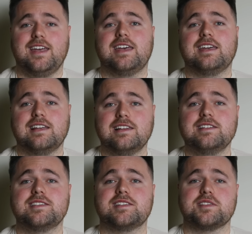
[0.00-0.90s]

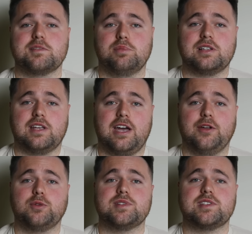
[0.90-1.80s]
England's discipline
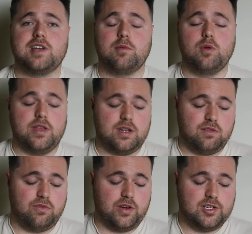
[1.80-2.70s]
count was double that of
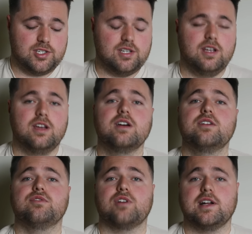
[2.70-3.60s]
the French.
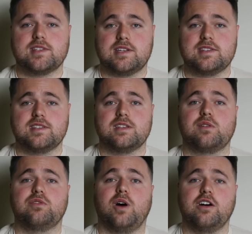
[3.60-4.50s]
France
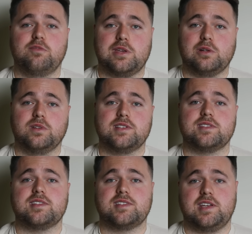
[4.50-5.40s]
conceded 5 penalties
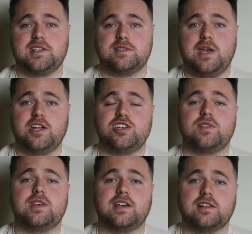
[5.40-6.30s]
in this test match,
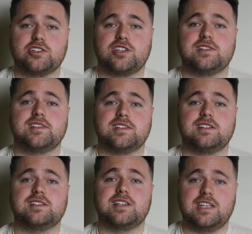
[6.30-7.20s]
and the English
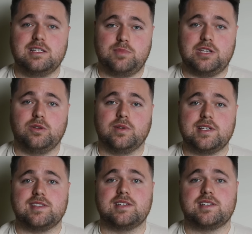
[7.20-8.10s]
conceded 10
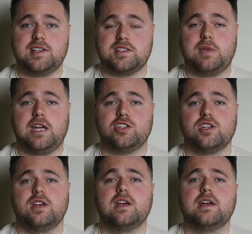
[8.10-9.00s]
penalties in the test
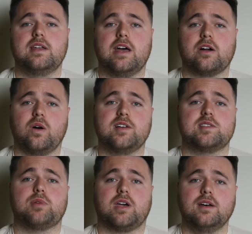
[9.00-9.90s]
match. Now
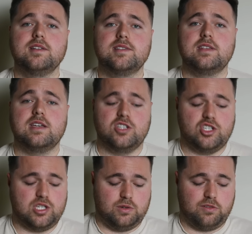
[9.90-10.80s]
guys, because their
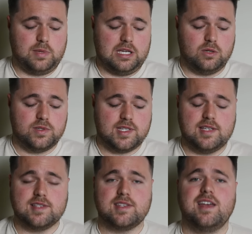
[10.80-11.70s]
share of
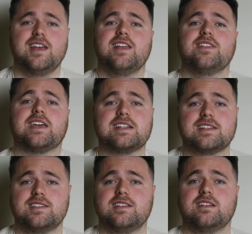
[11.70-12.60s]
penalties, they
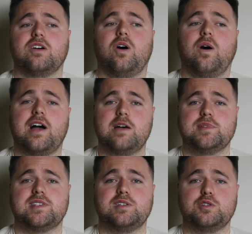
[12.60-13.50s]
conceded a higher
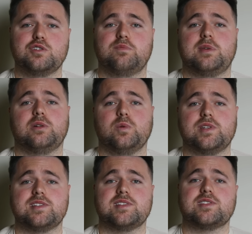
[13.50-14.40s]
percentage of
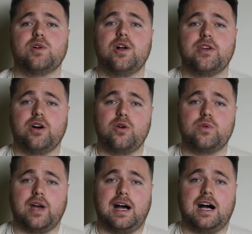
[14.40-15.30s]
penalties inside their
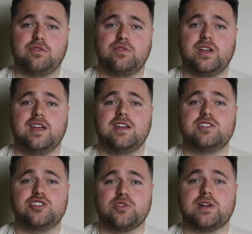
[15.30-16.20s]
own half
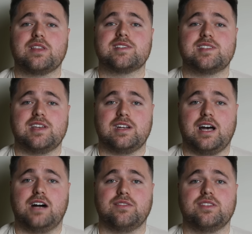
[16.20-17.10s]
during the second
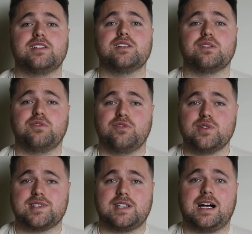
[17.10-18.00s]
half than they did in the
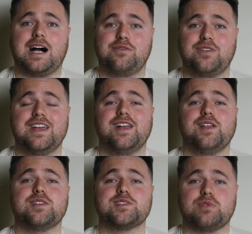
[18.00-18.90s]
first half.
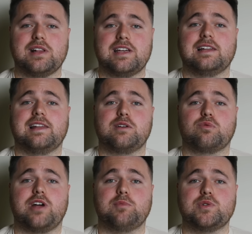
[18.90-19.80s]
This really
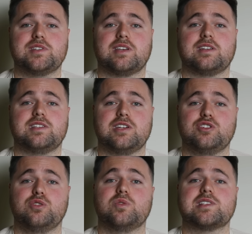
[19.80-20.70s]
allowed Ramos to
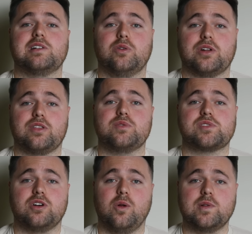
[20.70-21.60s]
continue slotting
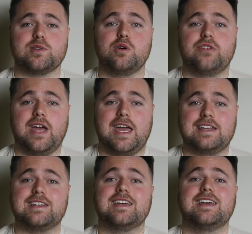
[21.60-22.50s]
those goals over
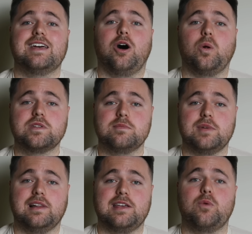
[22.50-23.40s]
and
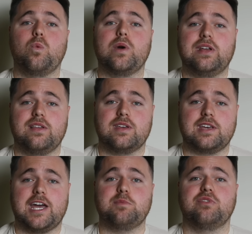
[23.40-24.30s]
ultimately winning the
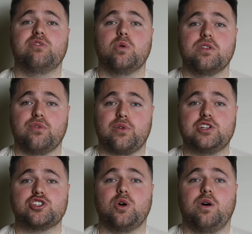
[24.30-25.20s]
game for the
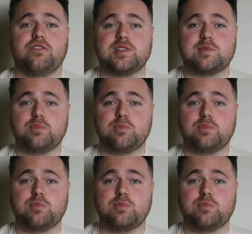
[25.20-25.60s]
French off his